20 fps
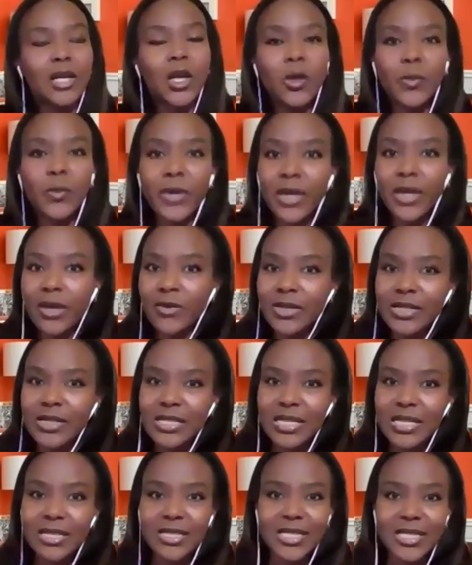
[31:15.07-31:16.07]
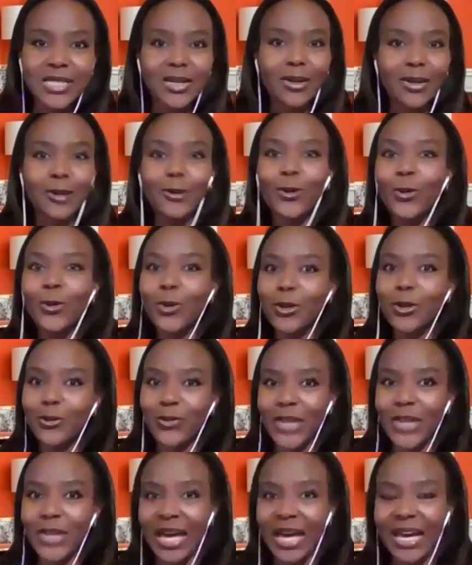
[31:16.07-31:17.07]
co-parenting style, all
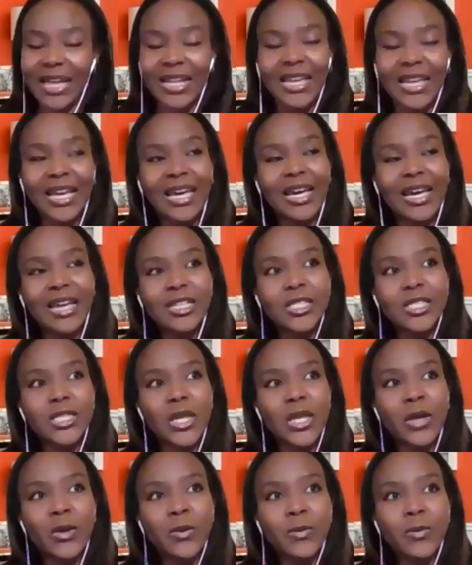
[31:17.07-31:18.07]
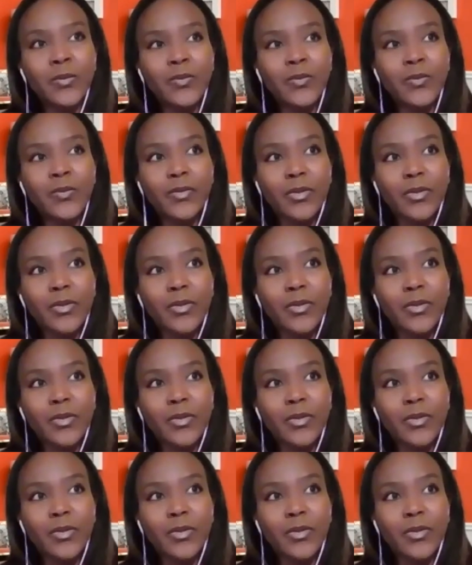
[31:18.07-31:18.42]
of that. So,